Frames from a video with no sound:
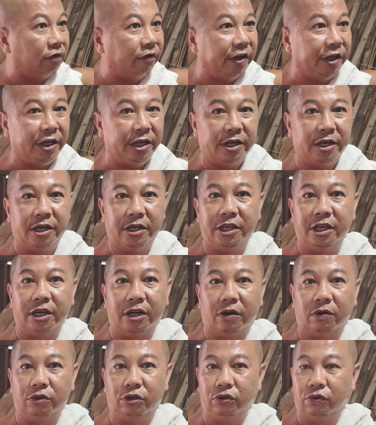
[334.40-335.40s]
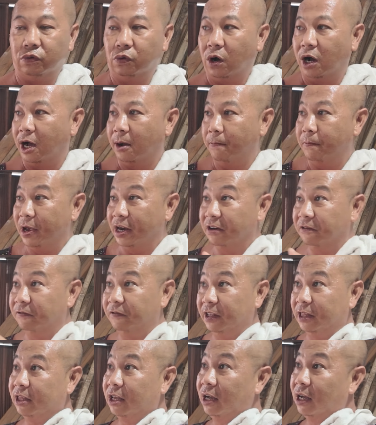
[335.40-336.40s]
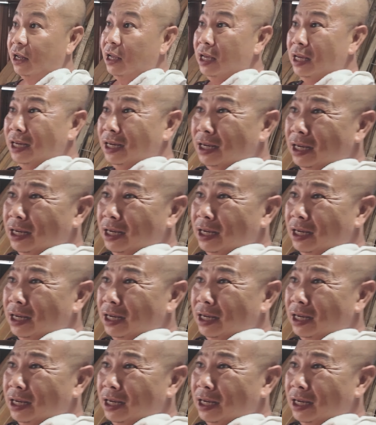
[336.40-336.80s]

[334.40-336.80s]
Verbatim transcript: over here you know to uh, benefit the